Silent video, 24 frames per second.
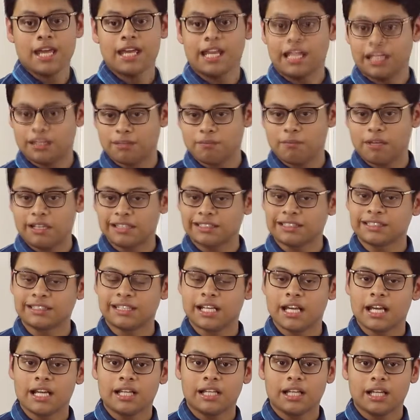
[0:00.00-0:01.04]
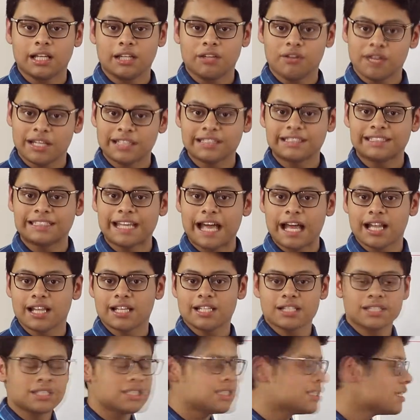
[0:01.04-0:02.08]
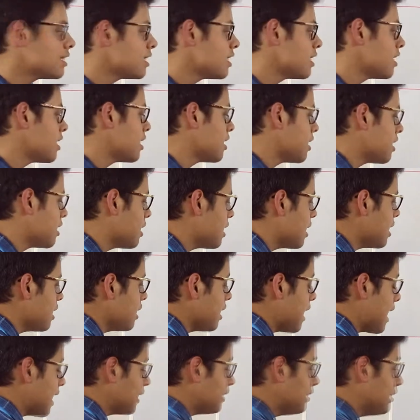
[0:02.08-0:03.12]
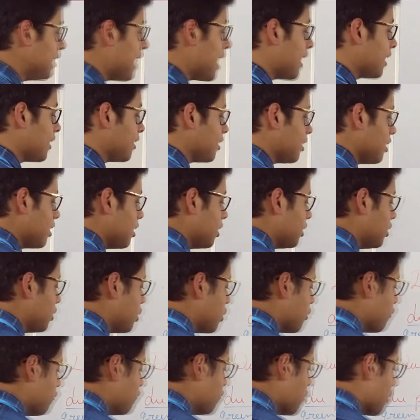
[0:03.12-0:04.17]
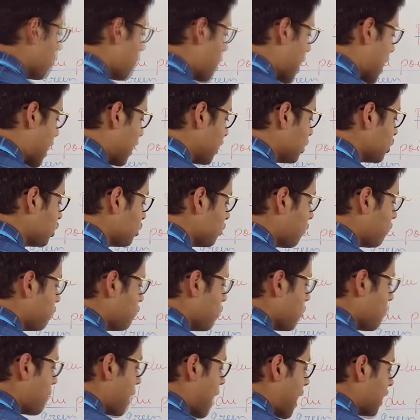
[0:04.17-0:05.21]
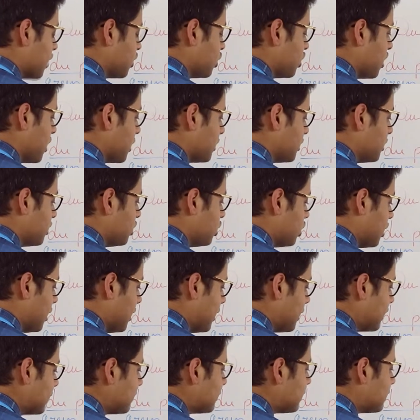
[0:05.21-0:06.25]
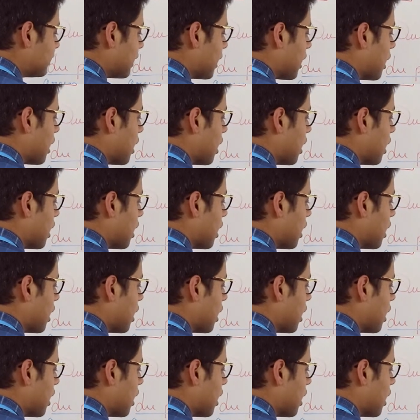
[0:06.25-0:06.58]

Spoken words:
It means green salad. And then, du fromage. Fromage is cheese.